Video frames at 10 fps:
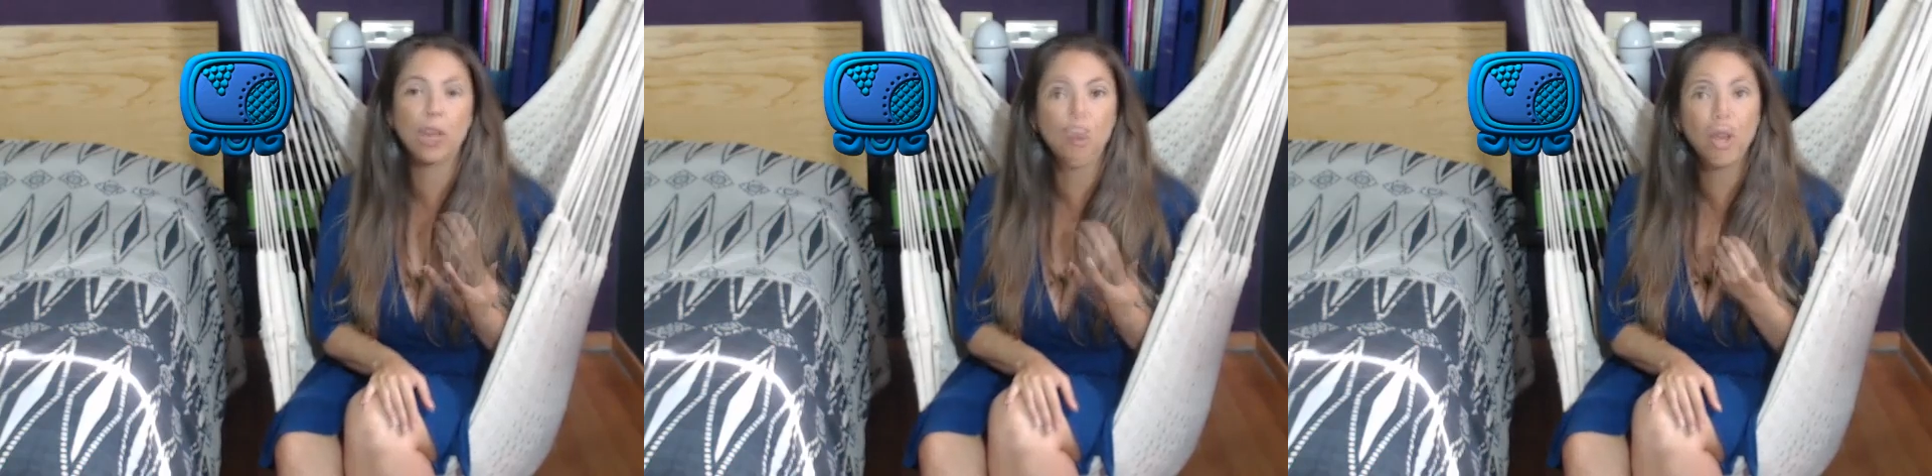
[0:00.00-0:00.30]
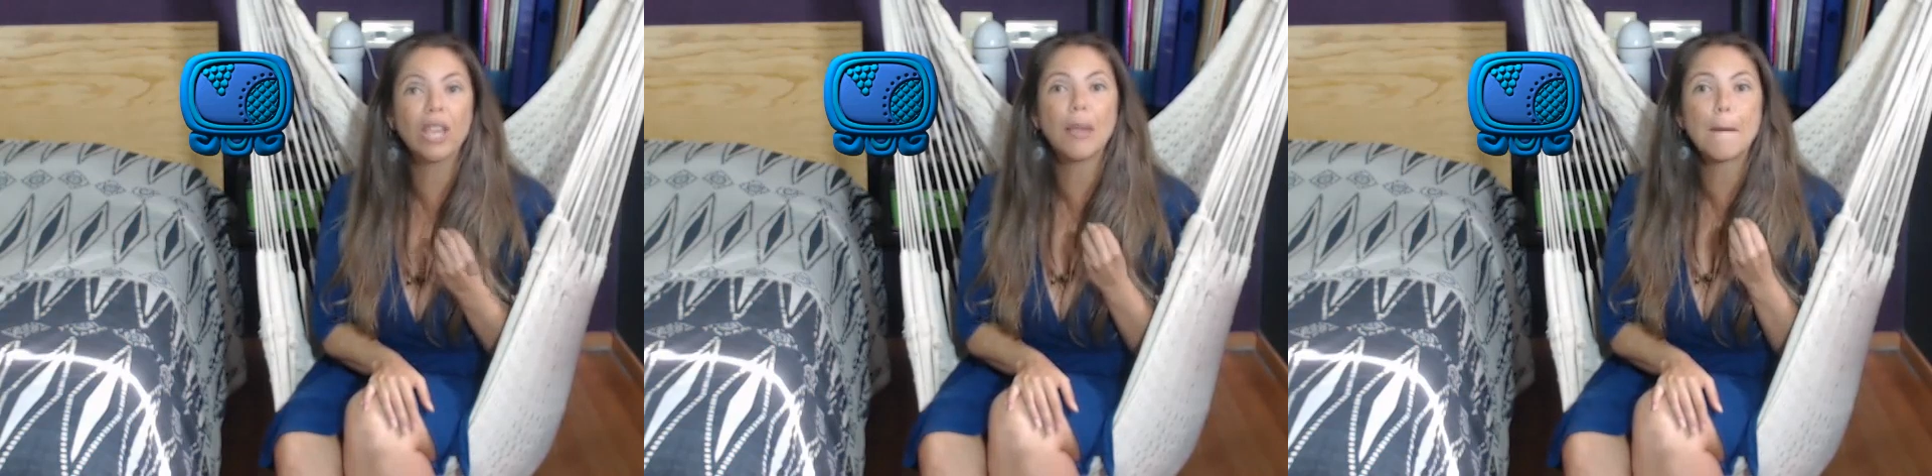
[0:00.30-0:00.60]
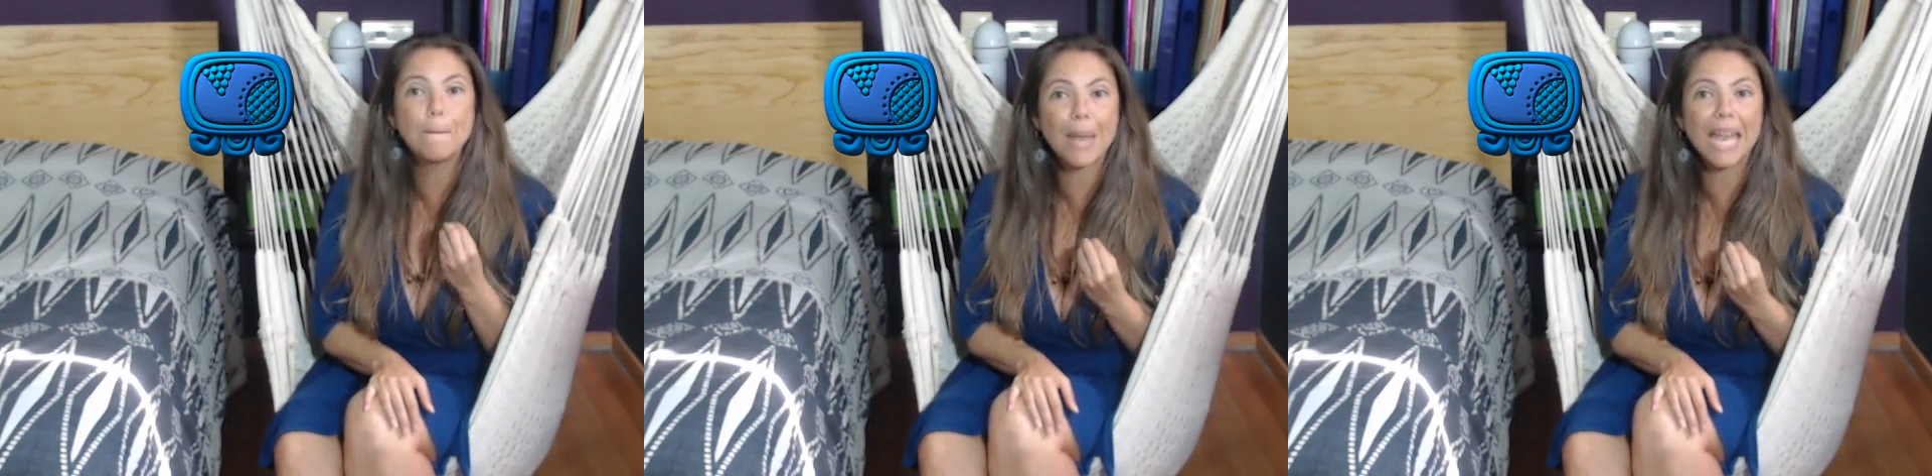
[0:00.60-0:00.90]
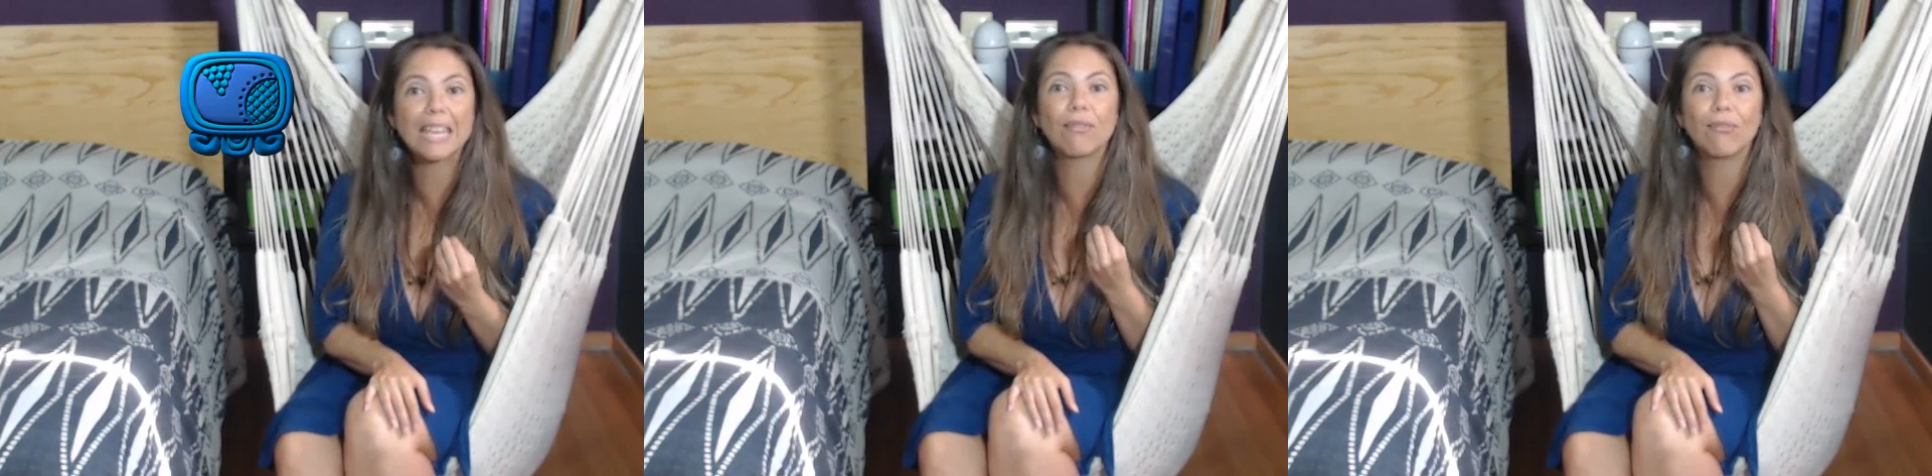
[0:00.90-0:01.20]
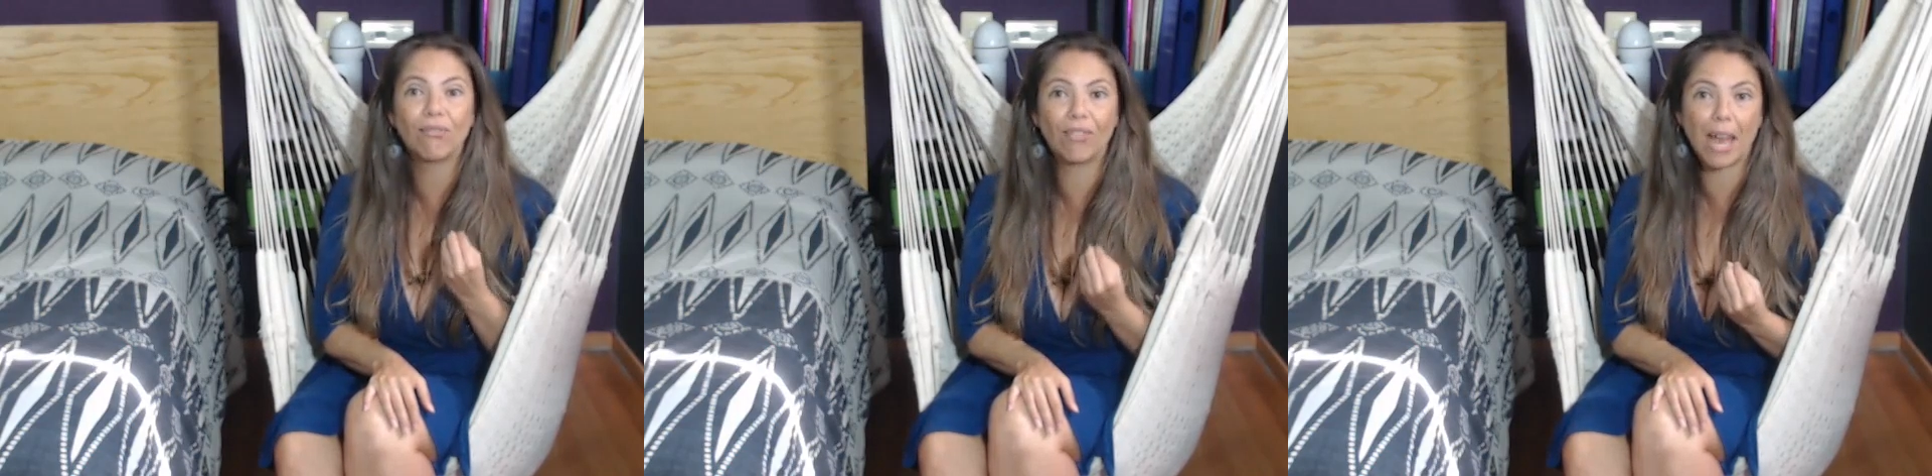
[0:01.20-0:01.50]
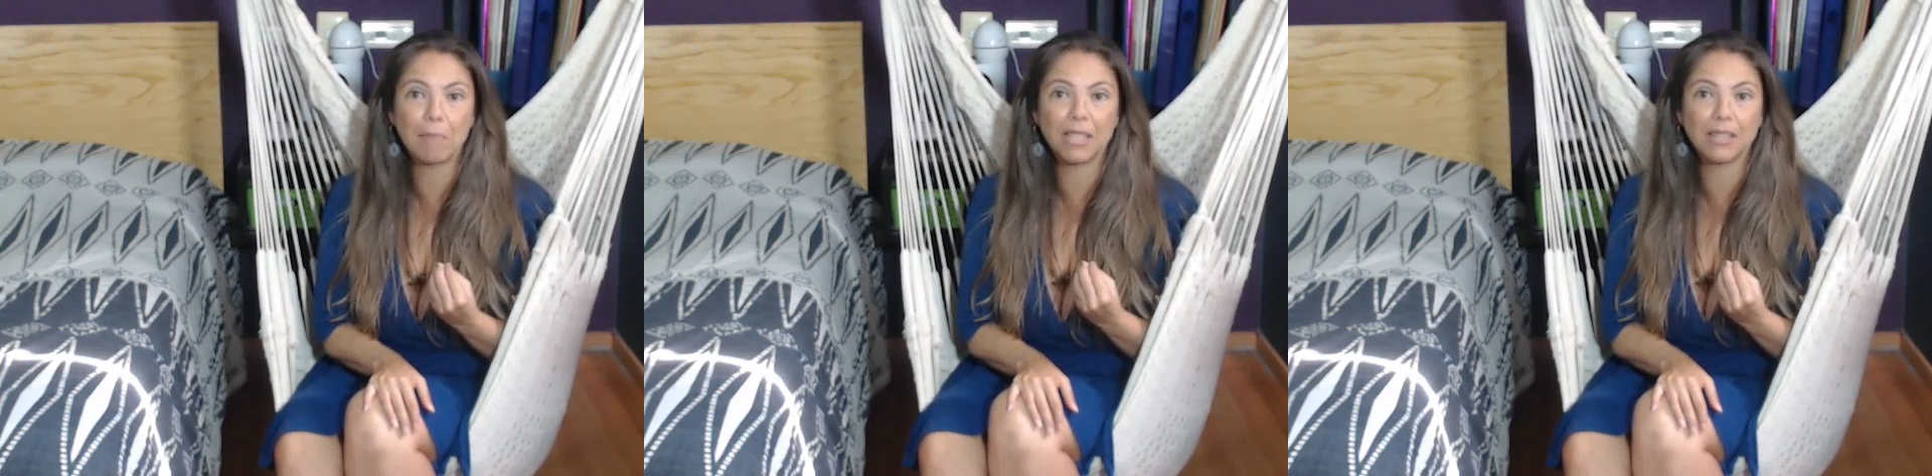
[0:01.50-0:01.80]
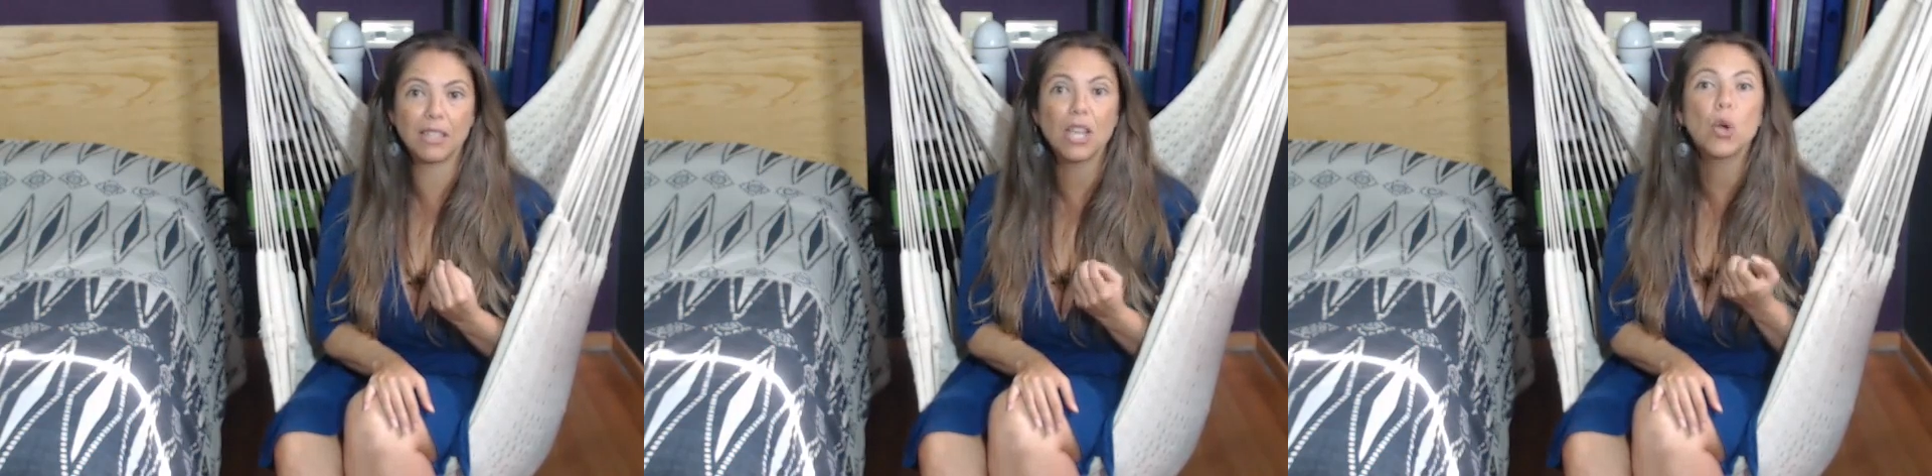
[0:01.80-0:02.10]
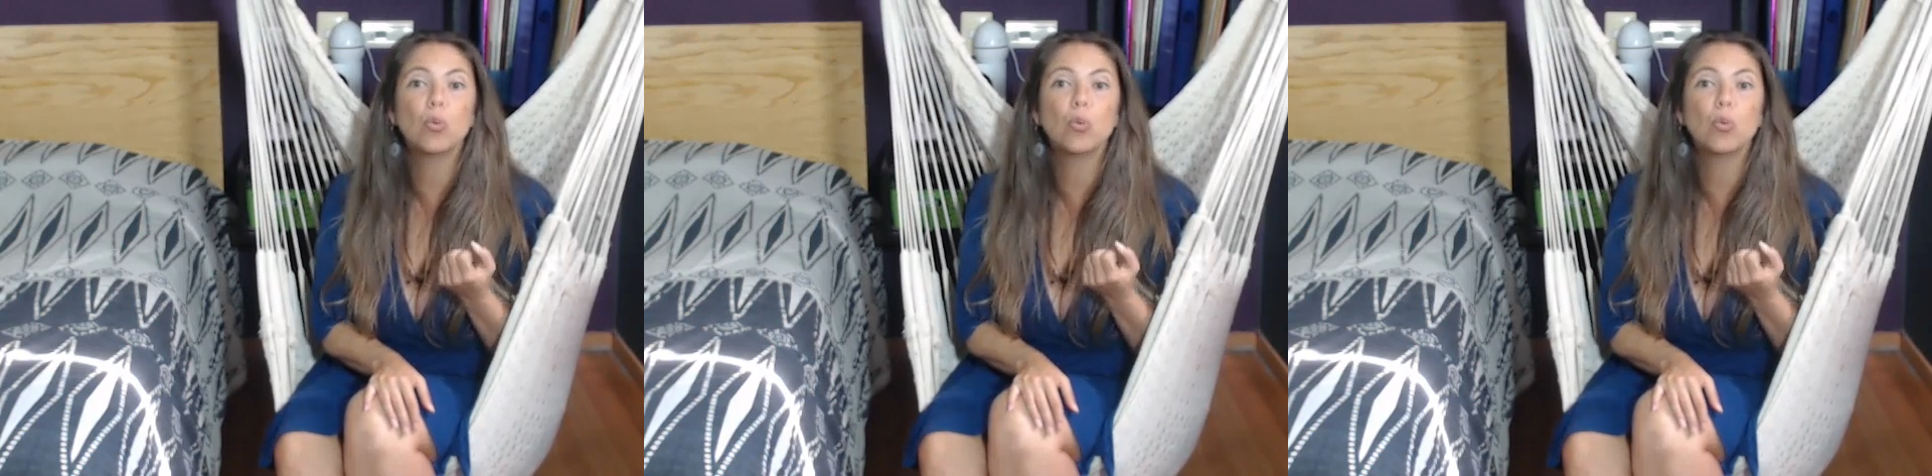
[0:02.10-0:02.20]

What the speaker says: we make family.